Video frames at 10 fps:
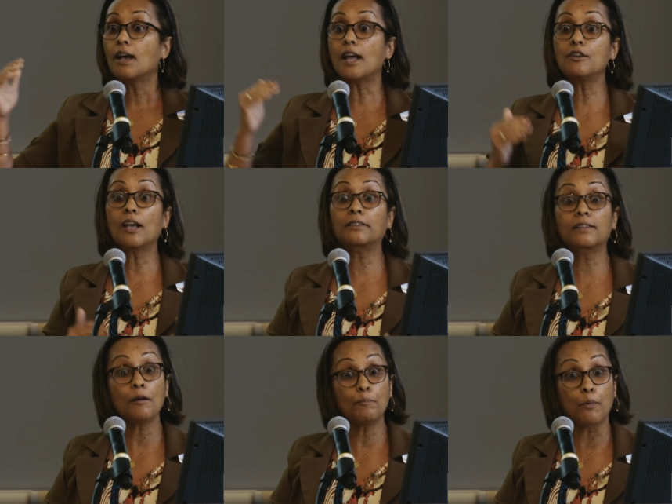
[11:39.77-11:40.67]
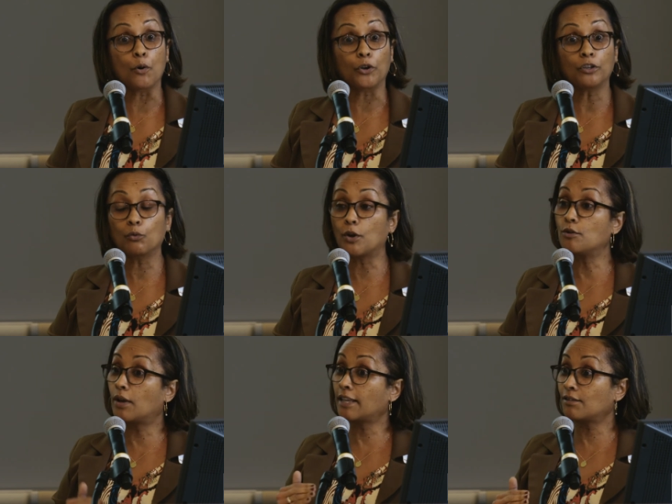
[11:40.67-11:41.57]
And at some point, when
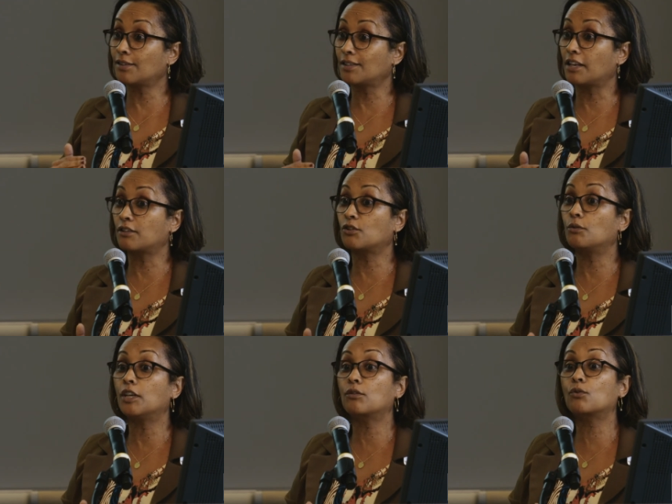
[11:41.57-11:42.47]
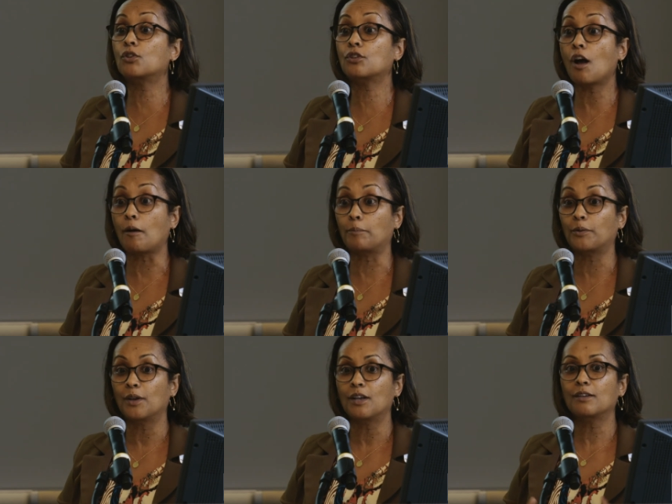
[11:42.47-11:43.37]
you get to six, you need to stop,
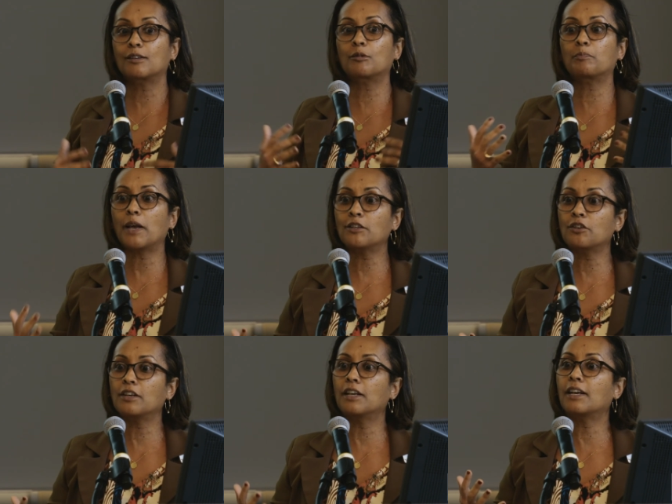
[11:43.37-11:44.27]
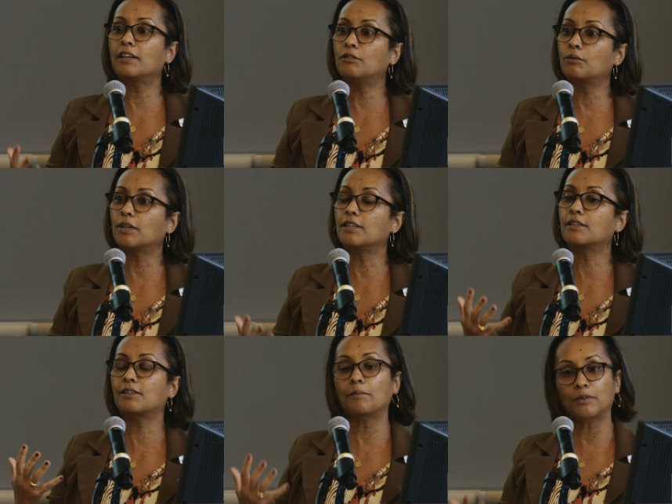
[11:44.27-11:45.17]
especially in countries
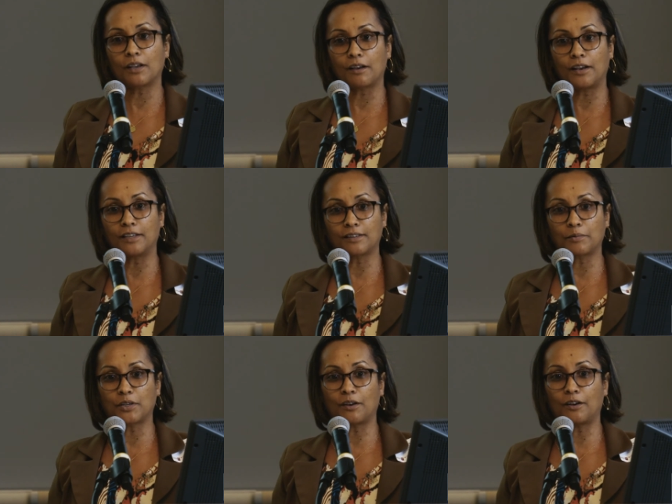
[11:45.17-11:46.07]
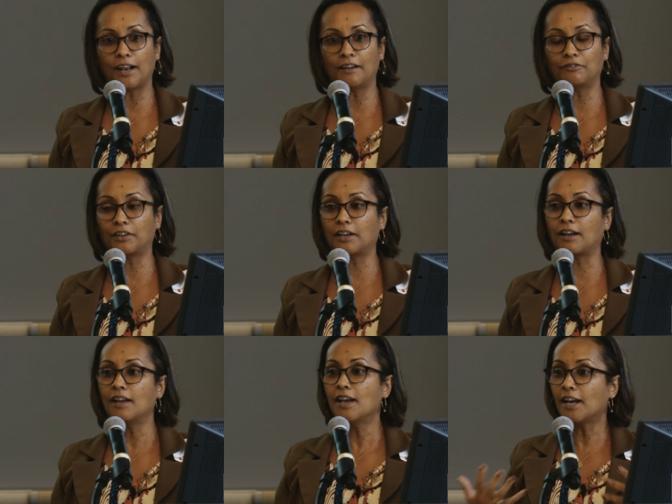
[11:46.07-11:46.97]
sub-Saharan, in sub-Saharan
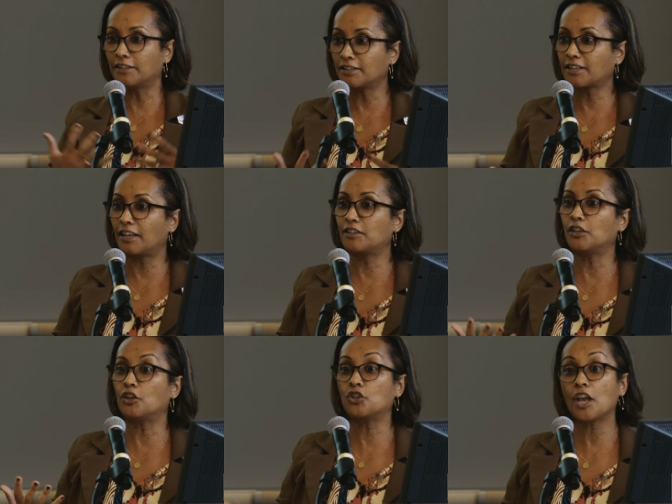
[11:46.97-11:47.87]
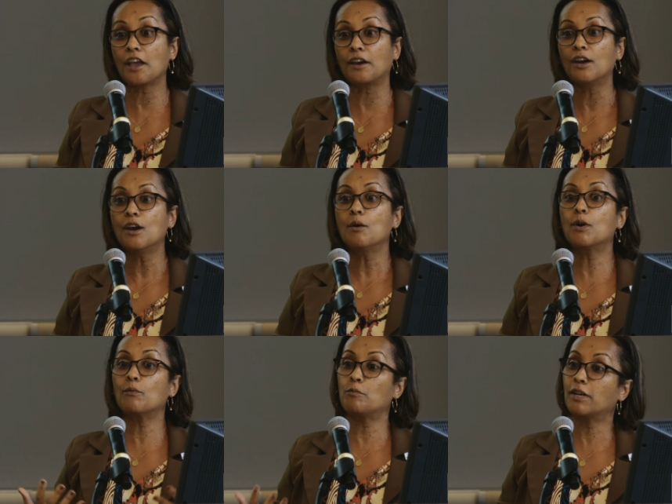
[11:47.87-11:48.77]
Africa, and this case in Niger,
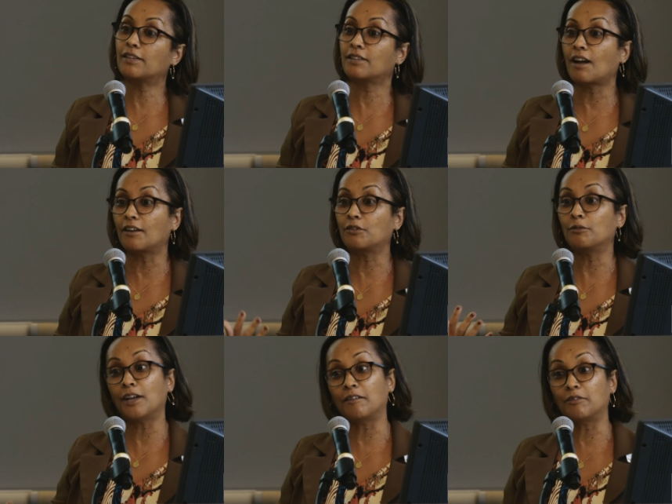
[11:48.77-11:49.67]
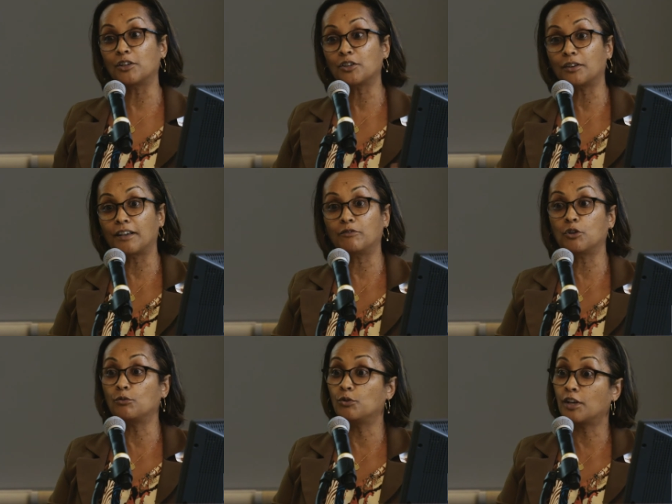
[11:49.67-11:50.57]
where women start on average to have
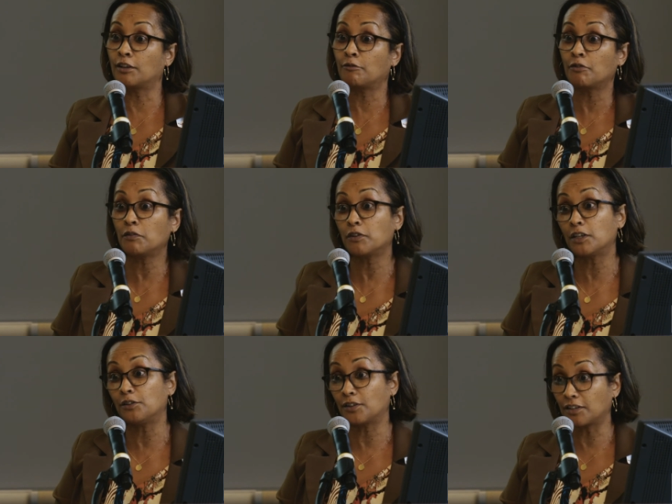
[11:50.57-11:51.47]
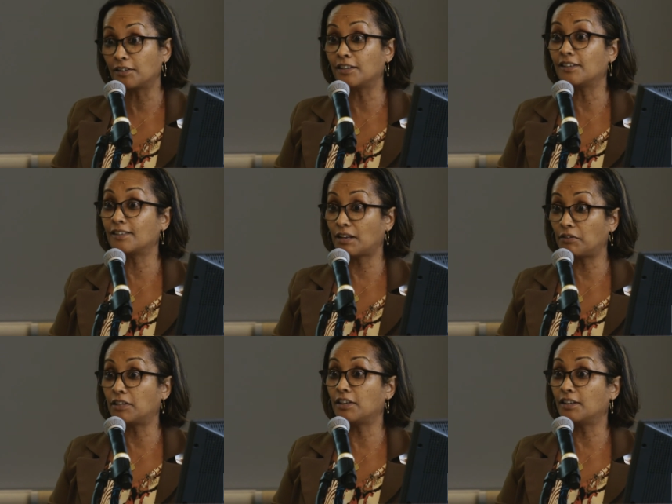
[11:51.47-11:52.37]
children at fifteen, sixteen, and
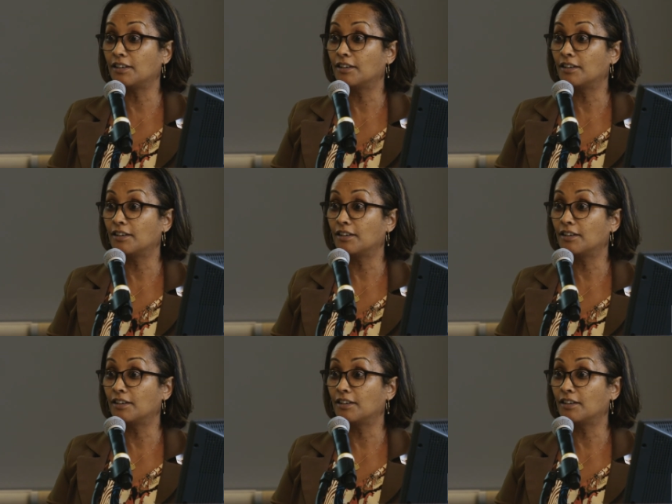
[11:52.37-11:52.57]
seventeen.